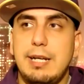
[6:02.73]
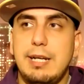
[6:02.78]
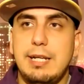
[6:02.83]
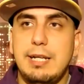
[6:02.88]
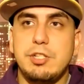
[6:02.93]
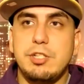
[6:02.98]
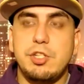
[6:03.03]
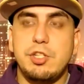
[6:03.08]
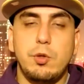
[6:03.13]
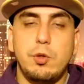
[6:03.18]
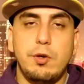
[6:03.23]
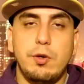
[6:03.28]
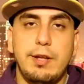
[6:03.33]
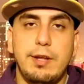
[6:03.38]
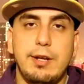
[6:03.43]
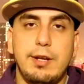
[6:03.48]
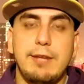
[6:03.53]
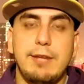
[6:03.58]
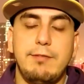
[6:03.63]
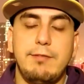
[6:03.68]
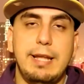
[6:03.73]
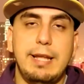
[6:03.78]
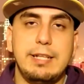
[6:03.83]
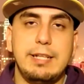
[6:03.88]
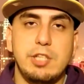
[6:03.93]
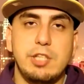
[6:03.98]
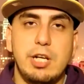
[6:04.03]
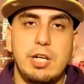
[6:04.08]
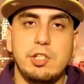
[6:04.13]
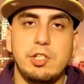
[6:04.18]
a shooter there, and I feel like
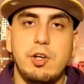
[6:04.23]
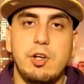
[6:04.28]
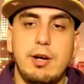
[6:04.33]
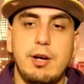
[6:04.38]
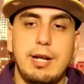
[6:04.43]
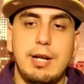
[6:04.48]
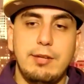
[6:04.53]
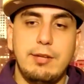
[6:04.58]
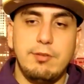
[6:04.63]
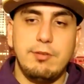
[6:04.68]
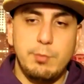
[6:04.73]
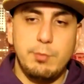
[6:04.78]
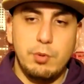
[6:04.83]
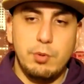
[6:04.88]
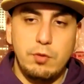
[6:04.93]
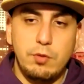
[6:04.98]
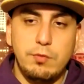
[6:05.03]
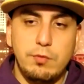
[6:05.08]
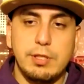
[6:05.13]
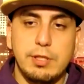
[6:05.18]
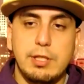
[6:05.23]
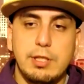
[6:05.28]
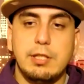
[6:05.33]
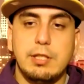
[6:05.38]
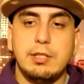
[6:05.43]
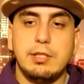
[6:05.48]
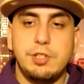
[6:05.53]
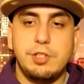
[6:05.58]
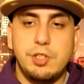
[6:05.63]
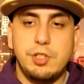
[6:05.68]
Josh Hart has improved
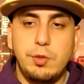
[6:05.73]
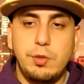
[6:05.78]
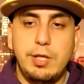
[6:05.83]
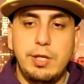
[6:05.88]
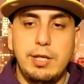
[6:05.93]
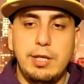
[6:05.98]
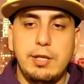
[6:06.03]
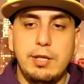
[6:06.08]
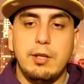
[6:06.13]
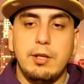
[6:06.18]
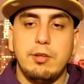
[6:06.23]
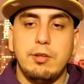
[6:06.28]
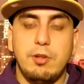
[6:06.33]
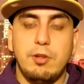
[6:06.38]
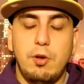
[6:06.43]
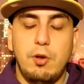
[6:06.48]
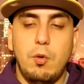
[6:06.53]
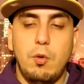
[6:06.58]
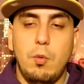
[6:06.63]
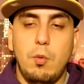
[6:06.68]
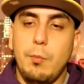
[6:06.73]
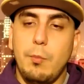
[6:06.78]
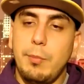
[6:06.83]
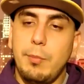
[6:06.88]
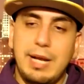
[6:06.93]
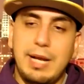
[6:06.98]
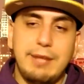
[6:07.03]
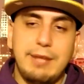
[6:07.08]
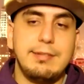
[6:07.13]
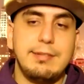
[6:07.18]
the shooting. So,
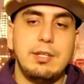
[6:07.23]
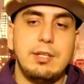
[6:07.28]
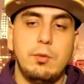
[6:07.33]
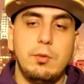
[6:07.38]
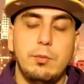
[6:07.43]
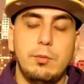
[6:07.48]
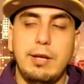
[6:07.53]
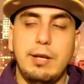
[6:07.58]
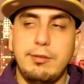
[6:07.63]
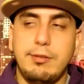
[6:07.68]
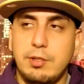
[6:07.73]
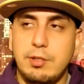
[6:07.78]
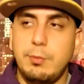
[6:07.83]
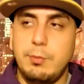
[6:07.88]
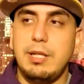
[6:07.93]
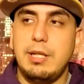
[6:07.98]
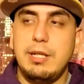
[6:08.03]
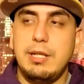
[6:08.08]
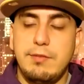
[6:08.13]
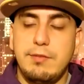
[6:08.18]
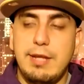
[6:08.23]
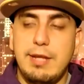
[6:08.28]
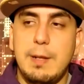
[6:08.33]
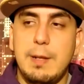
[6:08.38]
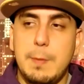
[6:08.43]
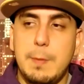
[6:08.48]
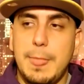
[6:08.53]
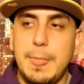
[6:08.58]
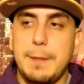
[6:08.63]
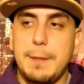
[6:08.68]
but I still believe
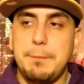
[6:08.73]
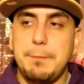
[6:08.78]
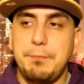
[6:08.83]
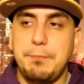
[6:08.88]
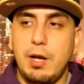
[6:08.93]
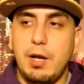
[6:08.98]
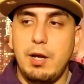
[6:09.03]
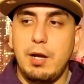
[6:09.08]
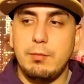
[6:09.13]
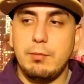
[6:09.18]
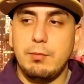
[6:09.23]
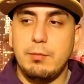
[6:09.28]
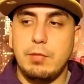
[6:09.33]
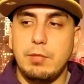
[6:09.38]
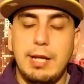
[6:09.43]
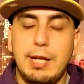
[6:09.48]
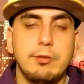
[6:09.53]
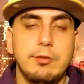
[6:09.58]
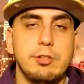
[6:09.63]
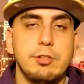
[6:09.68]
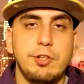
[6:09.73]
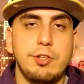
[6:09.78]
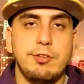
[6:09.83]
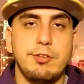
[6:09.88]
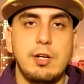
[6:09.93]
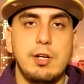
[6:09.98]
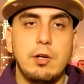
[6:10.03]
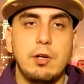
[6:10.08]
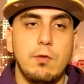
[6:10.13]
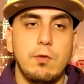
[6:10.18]
that Lonzo should
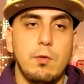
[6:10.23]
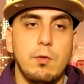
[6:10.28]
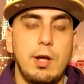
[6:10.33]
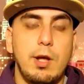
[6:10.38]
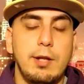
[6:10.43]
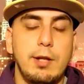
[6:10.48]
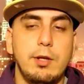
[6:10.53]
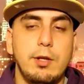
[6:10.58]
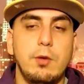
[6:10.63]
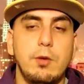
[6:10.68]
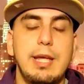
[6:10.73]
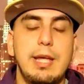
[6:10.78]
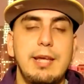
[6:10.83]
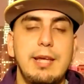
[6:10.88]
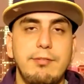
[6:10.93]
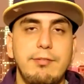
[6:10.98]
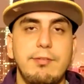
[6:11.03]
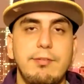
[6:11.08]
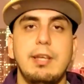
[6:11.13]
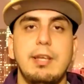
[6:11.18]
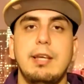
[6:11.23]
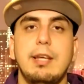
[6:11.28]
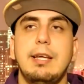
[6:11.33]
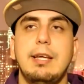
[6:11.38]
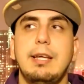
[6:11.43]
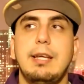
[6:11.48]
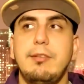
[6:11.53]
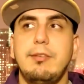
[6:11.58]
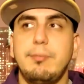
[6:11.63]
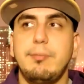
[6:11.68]
start over Rondo if
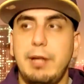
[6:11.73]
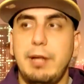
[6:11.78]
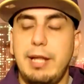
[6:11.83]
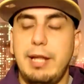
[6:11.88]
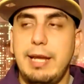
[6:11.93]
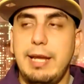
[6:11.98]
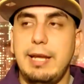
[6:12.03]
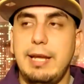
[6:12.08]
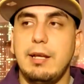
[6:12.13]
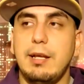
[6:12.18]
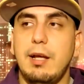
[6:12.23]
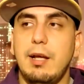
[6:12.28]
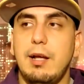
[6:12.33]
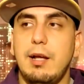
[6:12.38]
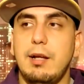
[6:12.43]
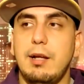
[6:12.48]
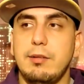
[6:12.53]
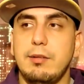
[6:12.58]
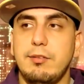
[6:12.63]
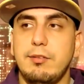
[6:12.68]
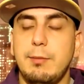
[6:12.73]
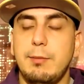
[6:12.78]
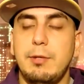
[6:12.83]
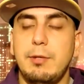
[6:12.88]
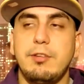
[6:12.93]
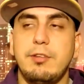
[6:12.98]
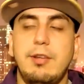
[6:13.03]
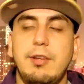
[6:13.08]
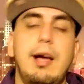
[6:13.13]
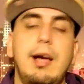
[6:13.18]
he's playing
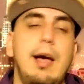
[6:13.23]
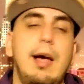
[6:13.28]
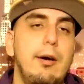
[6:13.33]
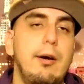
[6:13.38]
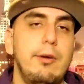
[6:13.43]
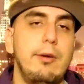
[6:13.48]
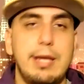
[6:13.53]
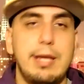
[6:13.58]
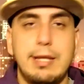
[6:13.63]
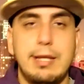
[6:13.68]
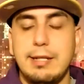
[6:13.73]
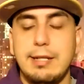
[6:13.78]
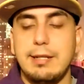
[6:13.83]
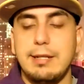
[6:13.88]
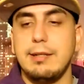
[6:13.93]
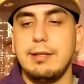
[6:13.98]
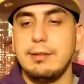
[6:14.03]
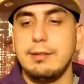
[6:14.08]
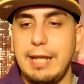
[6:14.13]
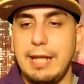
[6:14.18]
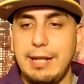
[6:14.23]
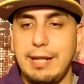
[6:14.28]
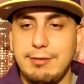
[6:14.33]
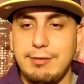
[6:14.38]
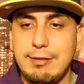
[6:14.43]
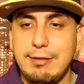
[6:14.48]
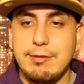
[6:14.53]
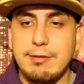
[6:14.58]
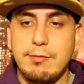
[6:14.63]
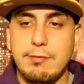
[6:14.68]
similar to how he ended last
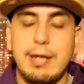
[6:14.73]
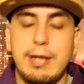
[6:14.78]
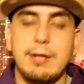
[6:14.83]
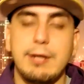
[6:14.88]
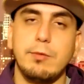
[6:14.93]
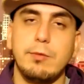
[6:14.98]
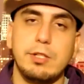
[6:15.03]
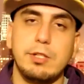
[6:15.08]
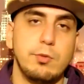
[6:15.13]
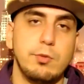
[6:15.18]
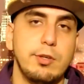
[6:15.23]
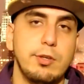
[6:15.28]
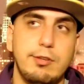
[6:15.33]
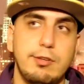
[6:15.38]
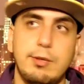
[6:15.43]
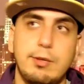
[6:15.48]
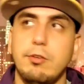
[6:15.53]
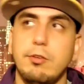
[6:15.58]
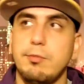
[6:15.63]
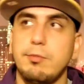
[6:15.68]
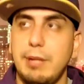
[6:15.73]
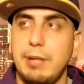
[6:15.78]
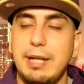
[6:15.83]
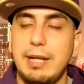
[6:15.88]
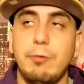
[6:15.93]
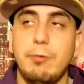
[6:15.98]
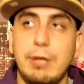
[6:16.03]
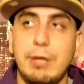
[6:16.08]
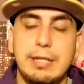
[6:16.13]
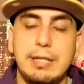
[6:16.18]
season, right? Which was he was
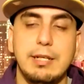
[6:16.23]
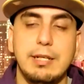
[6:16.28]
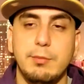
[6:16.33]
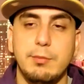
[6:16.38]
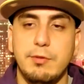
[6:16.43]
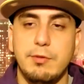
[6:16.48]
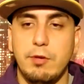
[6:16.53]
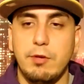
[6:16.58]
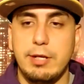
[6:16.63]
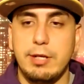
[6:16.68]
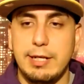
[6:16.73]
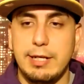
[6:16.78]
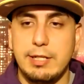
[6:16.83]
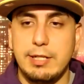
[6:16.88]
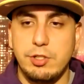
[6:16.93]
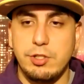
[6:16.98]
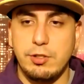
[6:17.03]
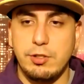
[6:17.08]
playing really good before he got injured.